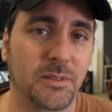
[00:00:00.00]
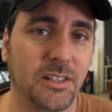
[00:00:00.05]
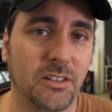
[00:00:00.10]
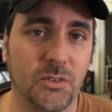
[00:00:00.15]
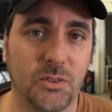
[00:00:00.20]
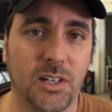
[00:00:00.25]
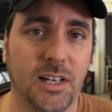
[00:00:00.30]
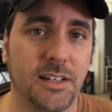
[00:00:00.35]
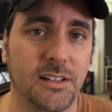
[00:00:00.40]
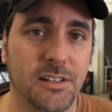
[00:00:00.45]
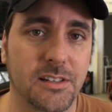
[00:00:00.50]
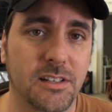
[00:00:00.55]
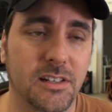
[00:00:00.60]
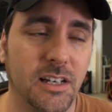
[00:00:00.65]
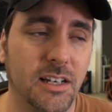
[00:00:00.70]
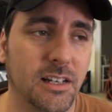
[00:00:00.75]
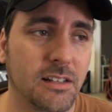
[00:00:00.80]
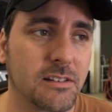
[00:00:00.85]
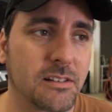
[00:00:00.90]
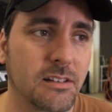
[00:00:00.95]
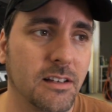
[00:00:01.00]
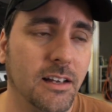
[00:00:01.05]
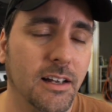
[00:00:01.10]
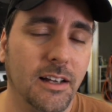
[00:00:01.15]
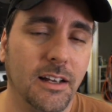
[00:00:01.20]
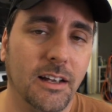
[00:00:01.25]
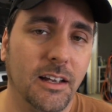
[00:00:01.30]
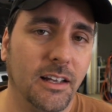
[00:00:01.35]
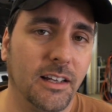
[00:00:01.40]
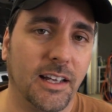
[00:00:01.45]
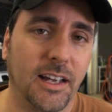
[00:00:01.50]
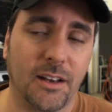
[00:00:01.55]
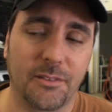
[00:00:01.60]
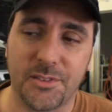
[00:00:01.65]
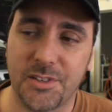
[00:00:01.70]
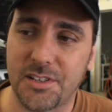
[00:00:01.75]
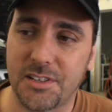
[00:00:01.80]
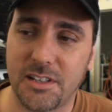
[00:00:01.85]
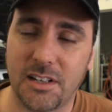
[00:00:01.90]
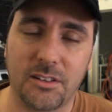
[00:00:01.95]
in the United States. You have
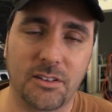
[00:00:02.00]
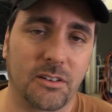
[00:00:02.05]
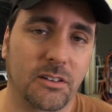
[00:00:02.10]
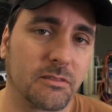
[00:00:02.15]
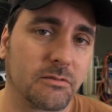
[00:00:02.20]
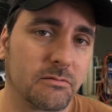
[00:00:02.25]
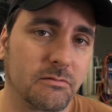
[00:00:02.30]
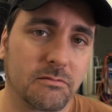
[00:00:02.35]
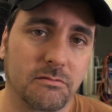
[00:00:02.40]
stellar